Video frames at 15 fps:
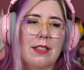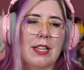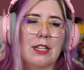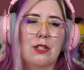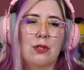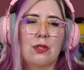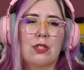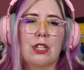They
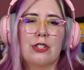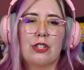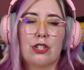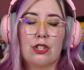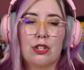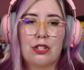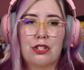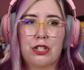do such a
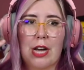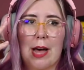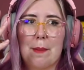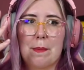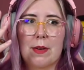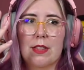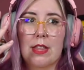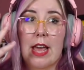good
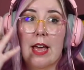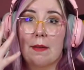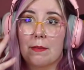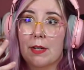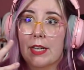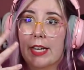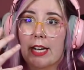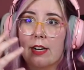job with
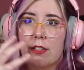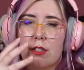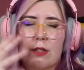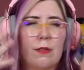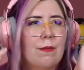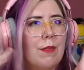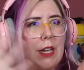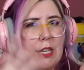every
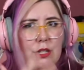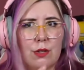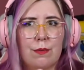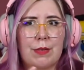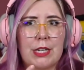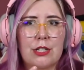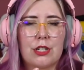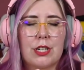character's facial
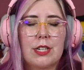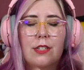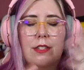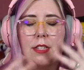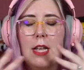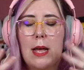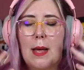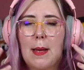
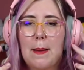features.